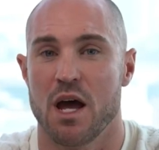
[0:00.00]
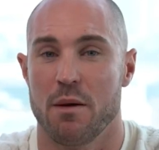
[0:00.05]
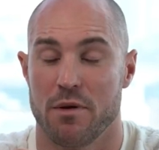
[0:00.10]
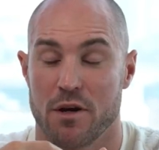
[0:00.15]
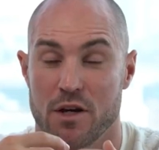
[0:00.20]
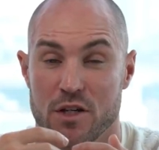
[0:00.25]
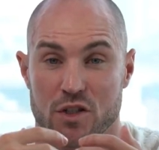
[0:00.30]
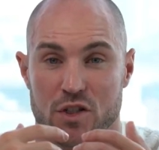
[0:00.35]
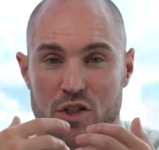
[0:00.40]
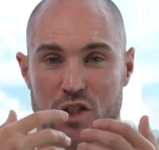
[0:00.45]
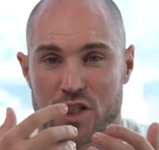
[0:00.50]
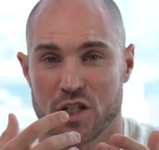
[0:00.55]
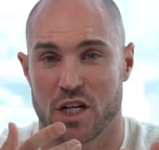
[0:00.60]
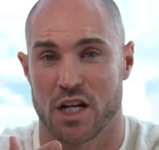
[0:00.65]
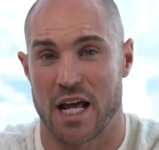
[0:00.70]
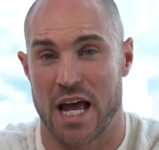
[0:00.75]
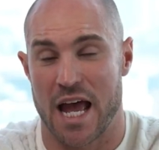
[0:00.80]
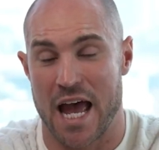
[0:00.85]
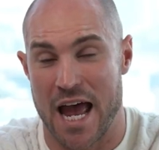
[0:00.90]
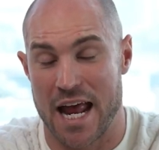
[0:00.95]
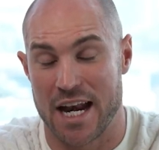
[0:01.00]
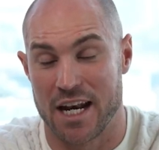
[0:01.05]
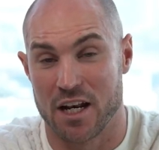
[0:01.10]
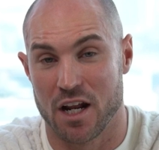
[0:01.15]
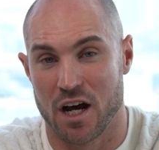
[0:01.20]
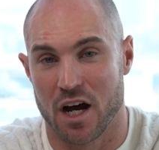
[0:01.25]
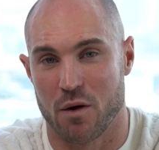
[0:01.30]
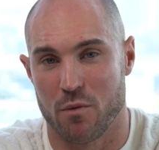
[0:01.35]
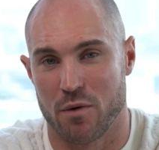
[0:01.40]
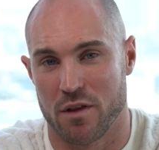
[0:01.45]
because you're just going to
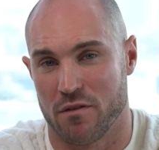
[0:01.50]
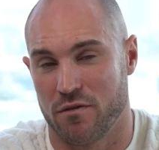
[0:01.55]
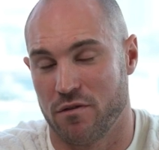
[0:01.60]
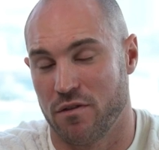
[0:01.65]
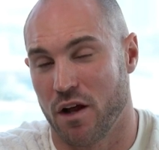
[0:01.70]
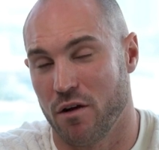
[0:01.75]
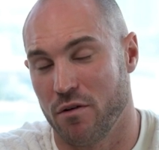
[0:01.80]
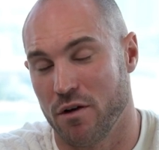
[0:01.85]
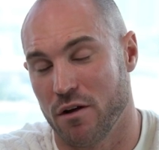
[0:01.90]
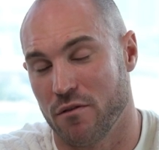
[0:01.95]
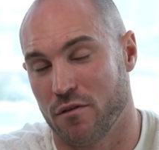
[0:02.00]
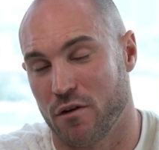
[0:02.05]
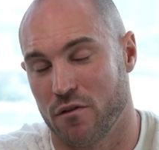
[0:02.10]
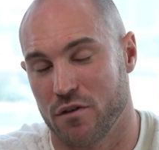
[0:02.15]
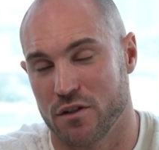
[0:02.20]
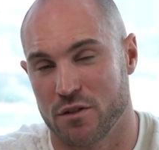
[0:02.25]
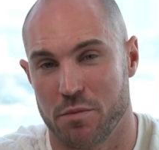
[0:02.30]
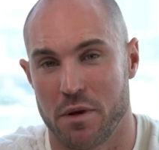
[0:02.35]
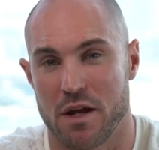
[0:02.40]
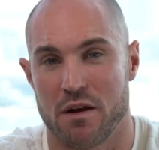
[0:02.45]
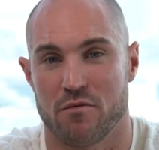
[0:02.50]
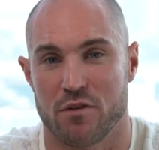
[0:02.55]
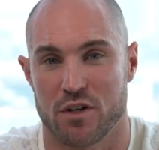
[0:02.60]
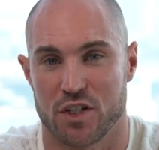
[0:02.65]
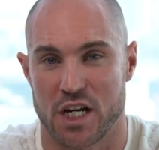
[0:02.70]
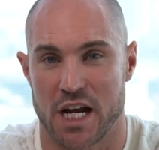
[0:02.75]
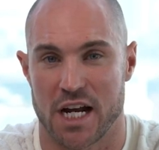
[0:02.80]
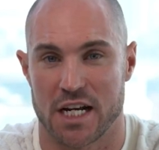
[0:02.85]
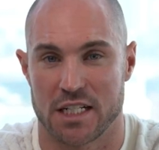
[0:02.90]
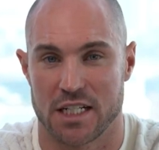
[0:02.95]
end up with a flurry of offers being
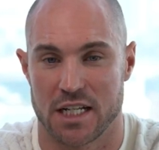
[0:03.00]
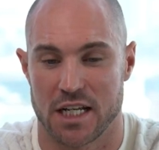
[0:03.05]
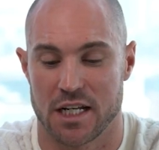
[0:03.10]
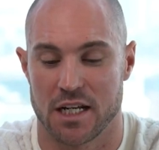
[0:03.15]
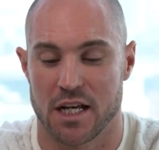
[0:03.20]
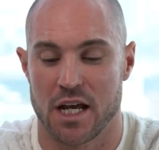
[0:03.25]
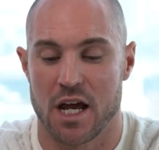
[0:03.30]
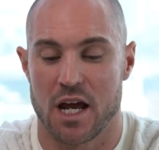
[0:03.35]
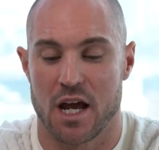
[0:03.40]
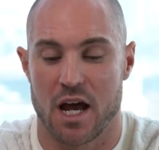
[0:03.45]
rejected.